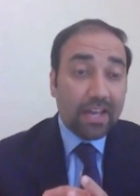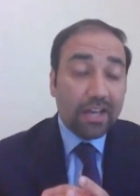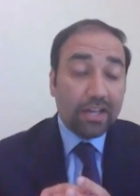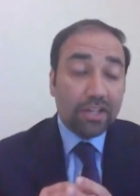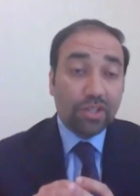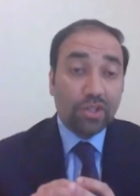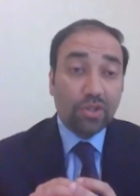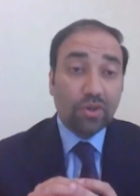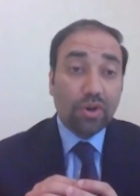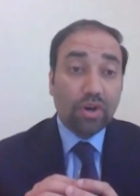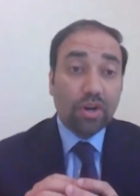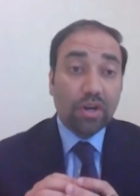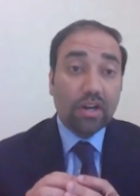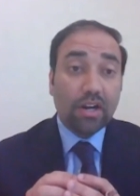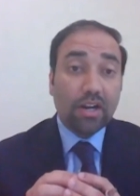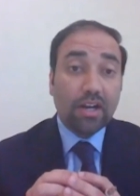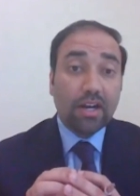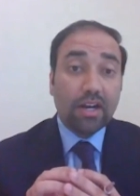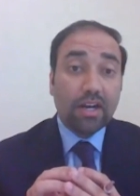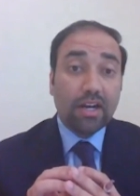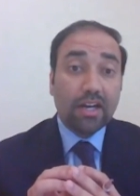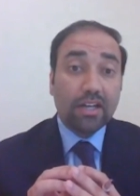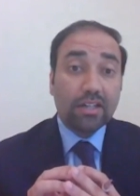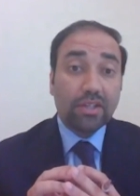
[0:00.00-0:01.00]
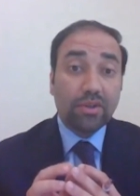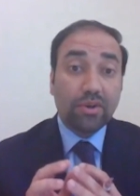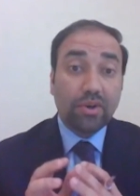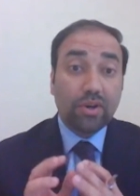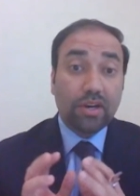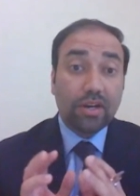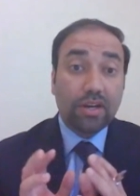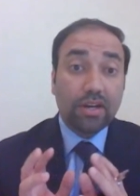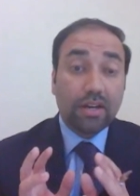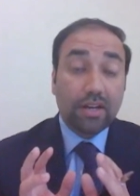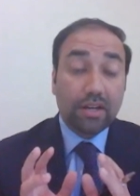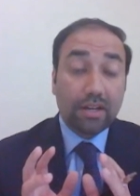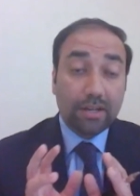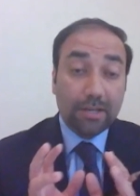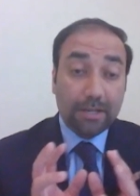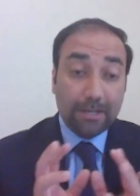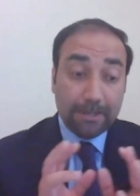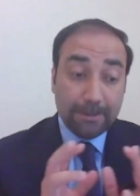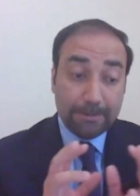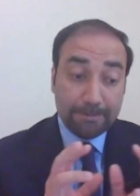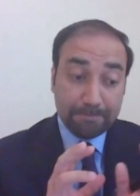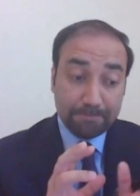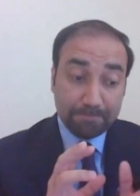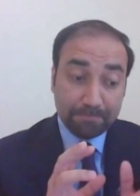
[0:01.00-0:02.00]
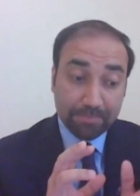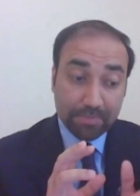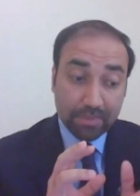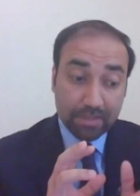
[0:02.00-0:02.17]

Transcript: Your uh, your um,